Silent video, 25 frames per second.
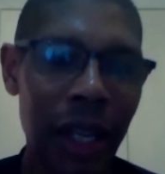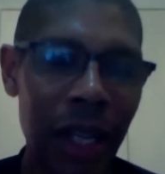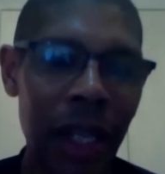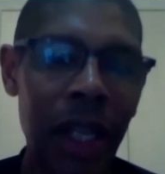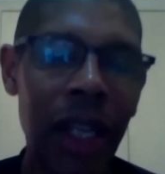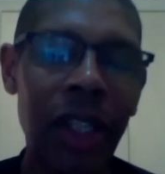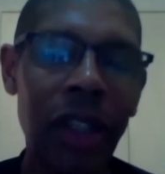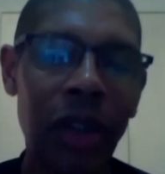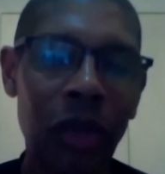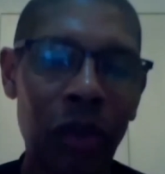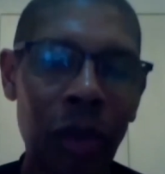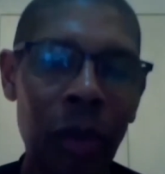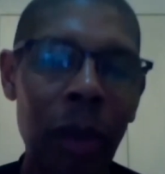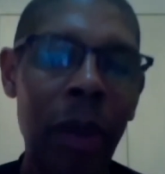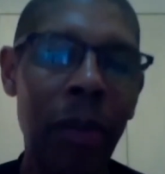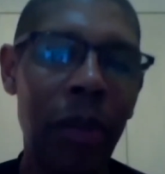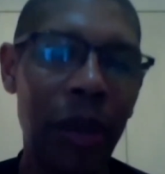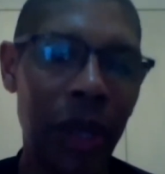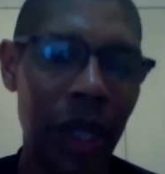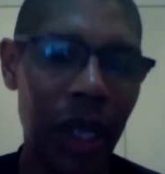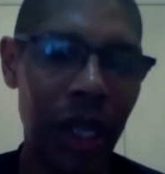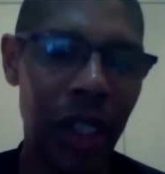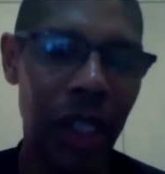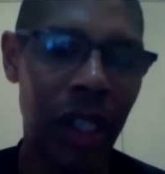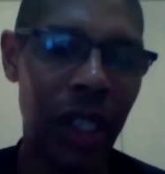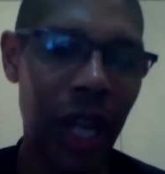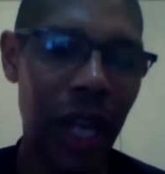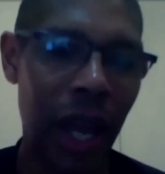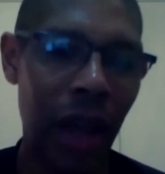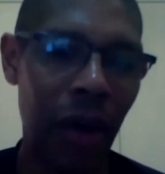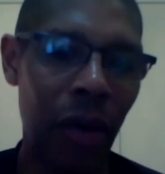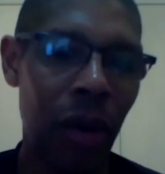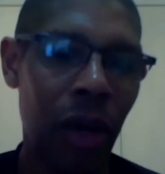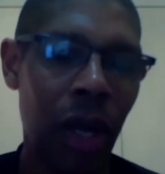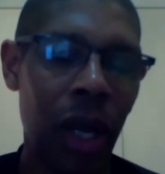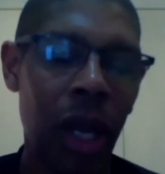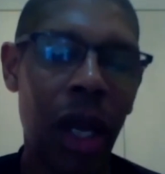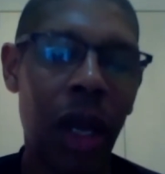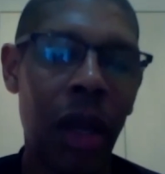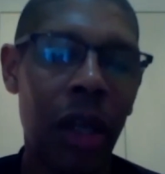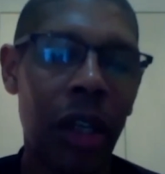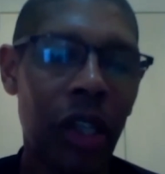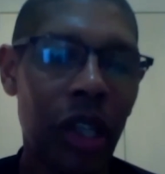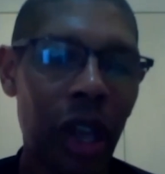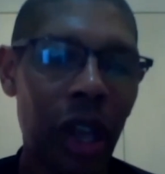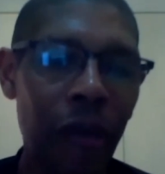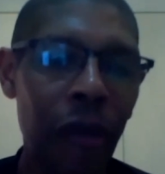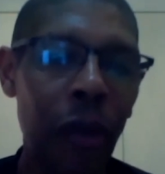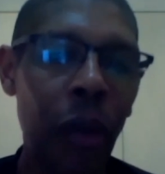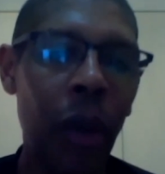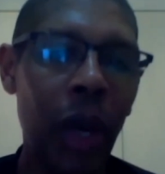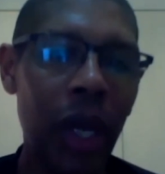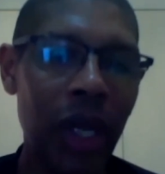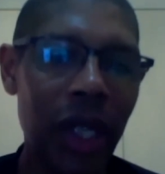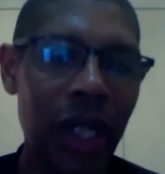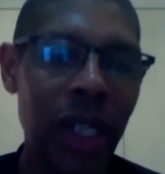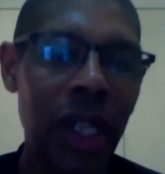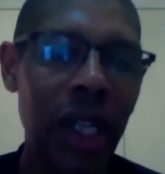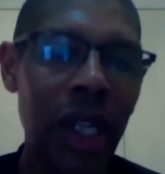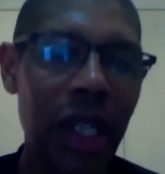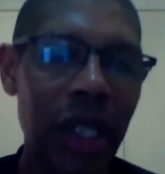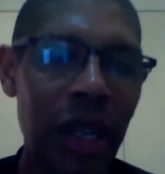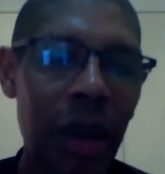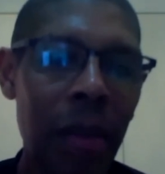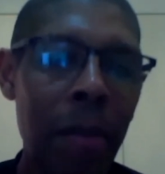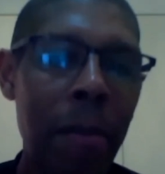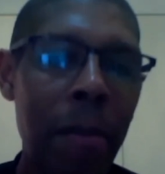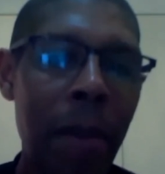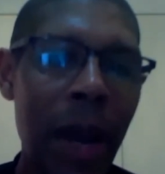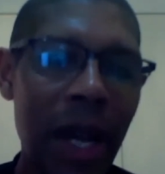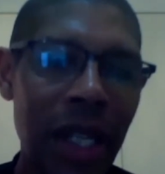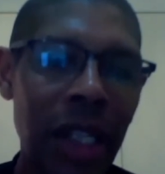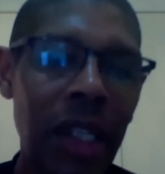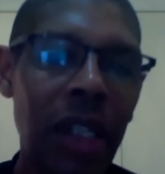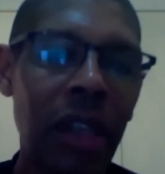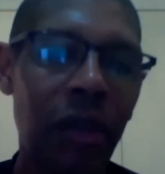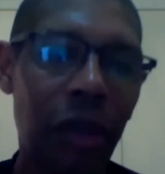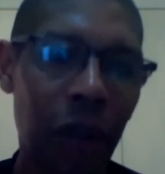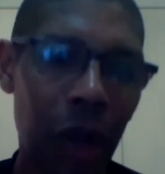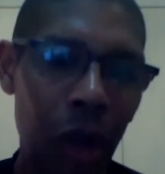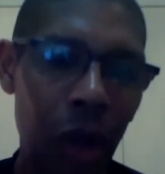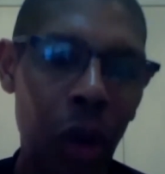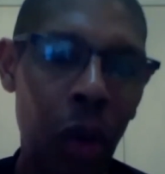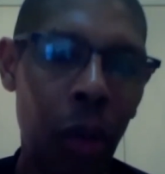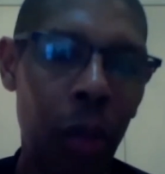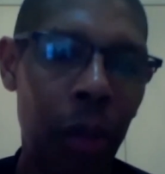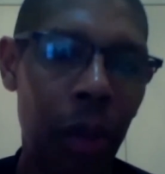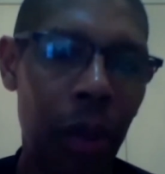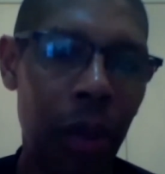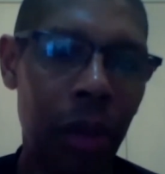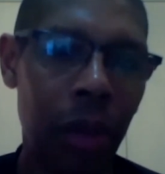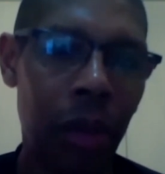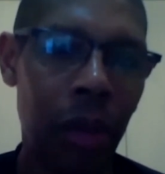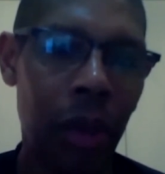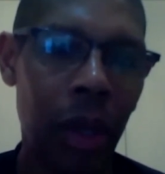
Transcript: Let's remember this now. Sheffield Wednesday is a massive club.